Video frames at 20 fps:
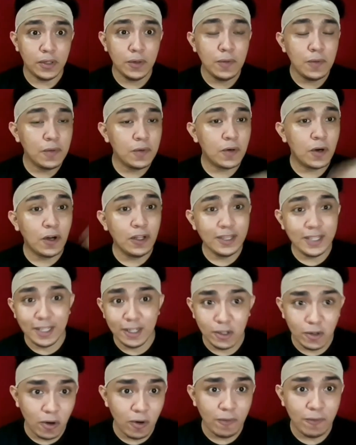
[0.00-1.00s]
Yung
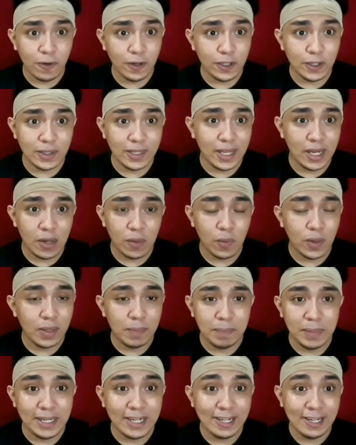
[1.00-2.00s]
content ko for today
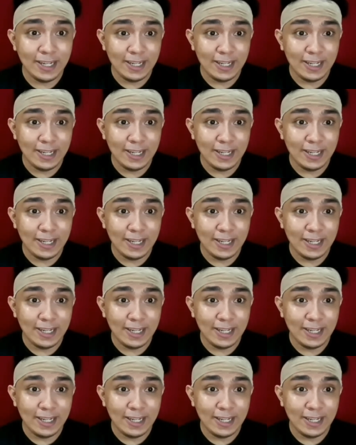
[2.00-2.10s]
will be